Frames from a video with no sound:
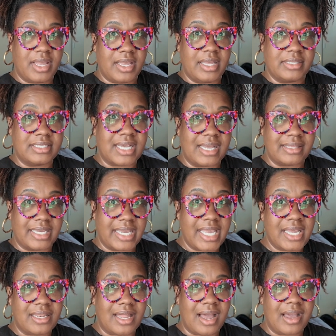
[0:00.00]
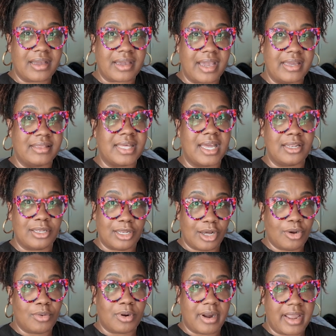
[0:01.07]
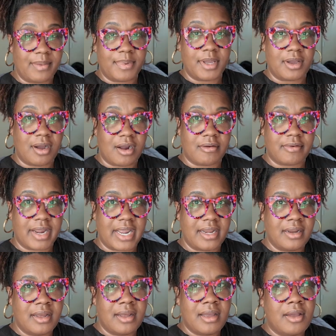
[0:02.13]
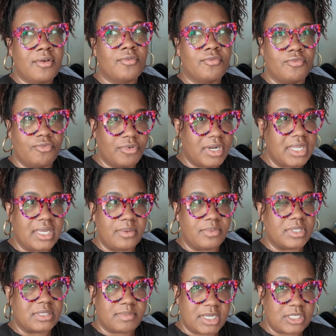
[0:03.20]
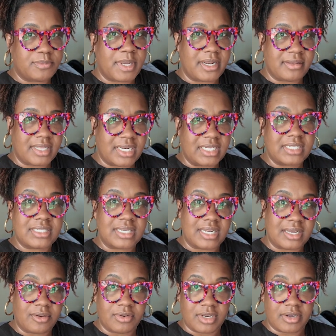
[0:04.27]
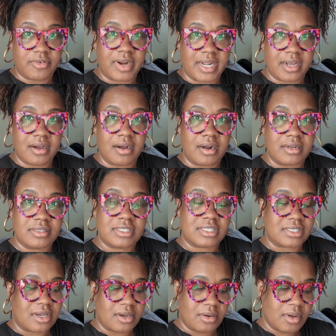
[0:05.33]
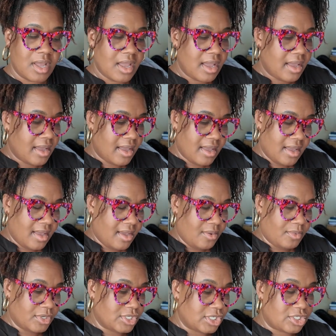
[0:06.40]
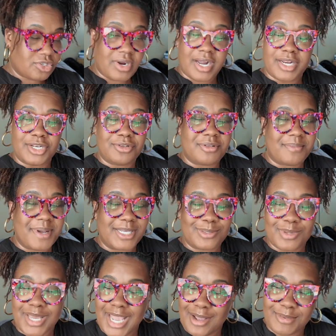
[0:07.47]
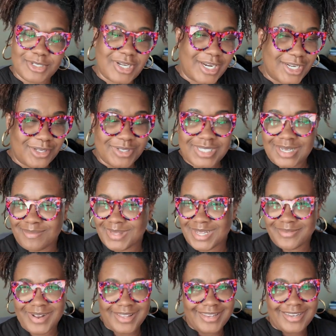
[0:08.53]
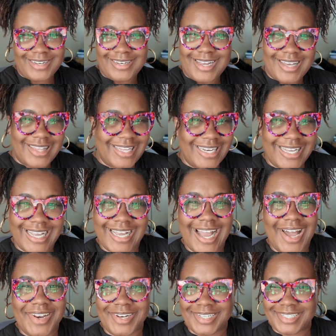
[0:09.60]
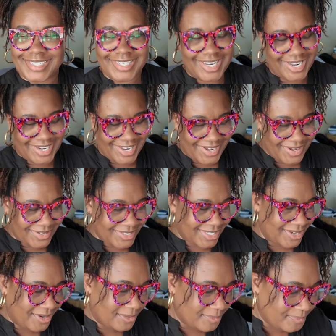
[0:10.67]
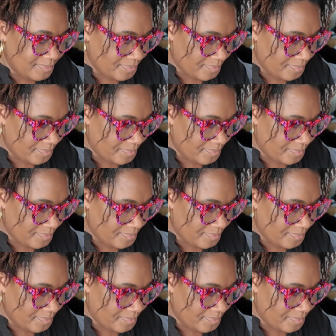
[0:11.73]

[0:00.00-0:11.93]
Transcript: inside the HELOC at that lower APR rate really was much better than it sitting on the credit cards. So we're just trying to do the best we can. We're trying to do something rather than nothing to get out of this debt, y'all. So